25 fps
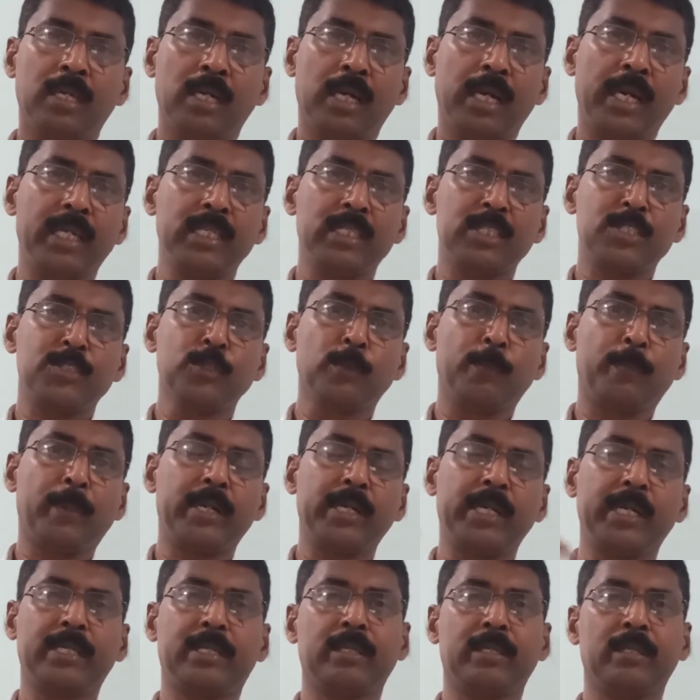and the
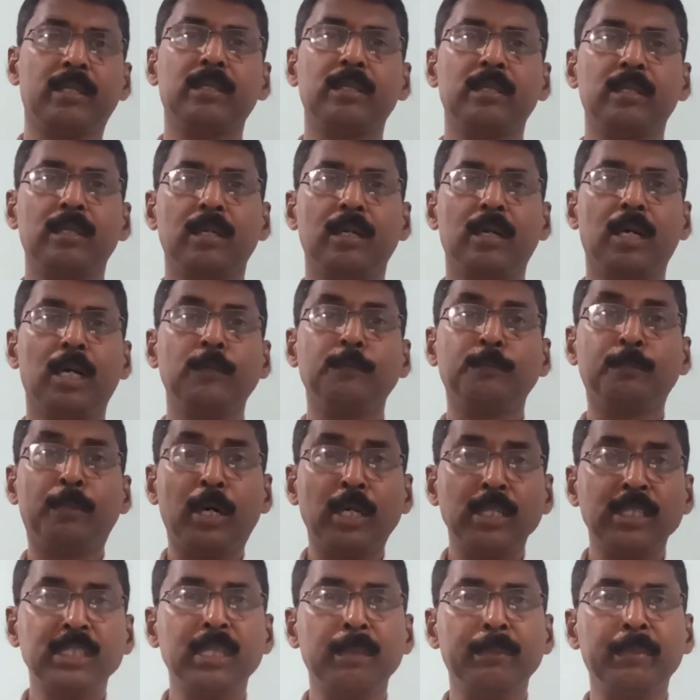supernatant of
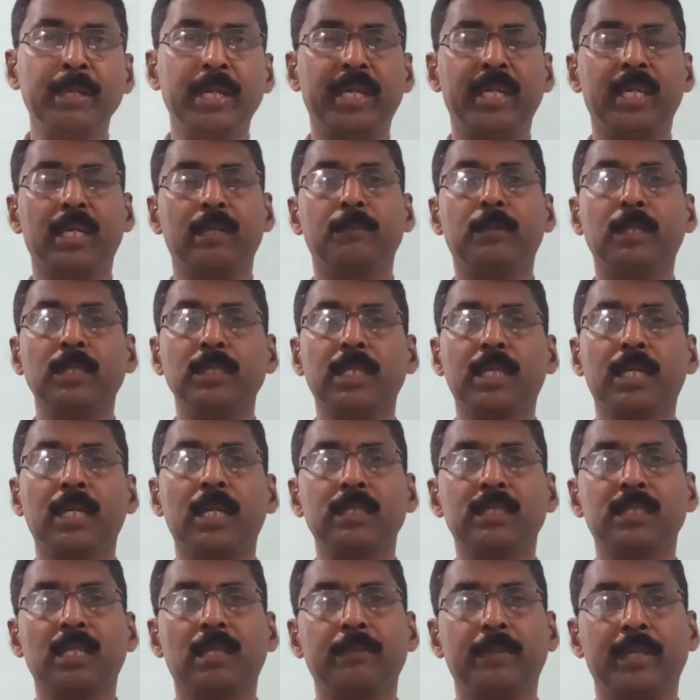both the media, both the
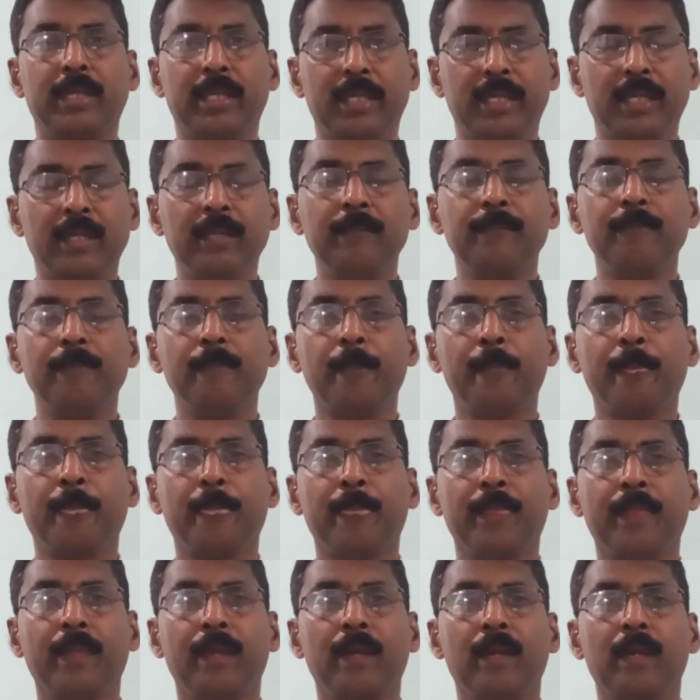cultural media,
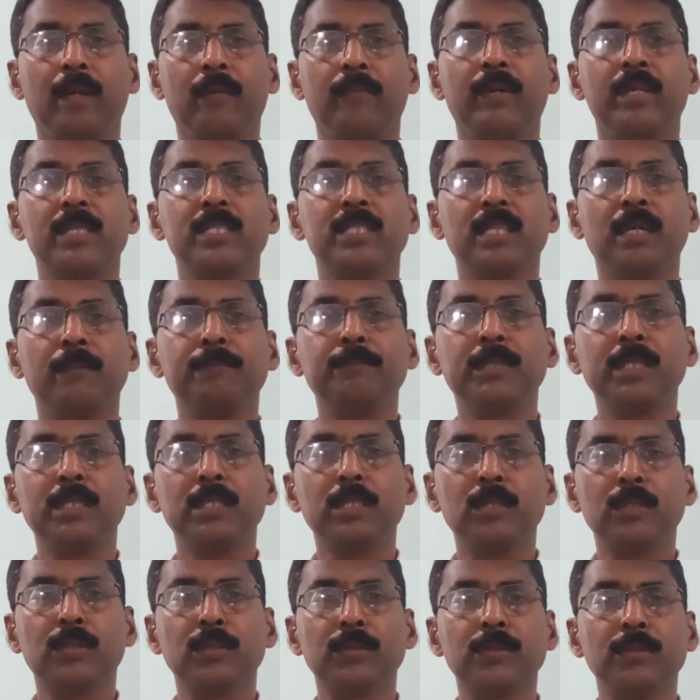were
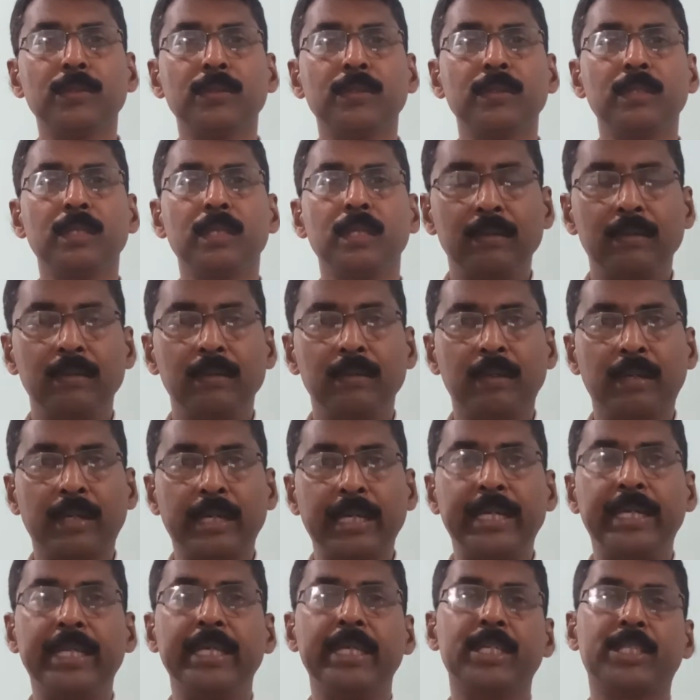subjected to
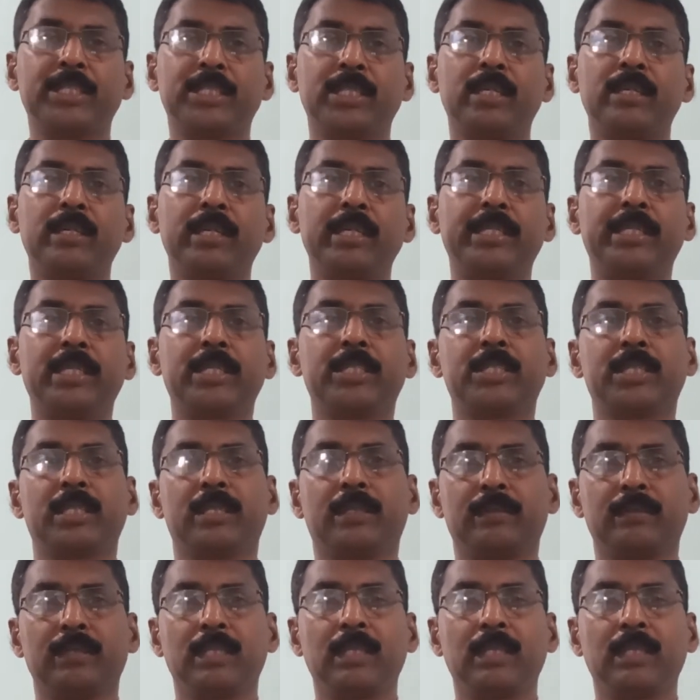radiation detection.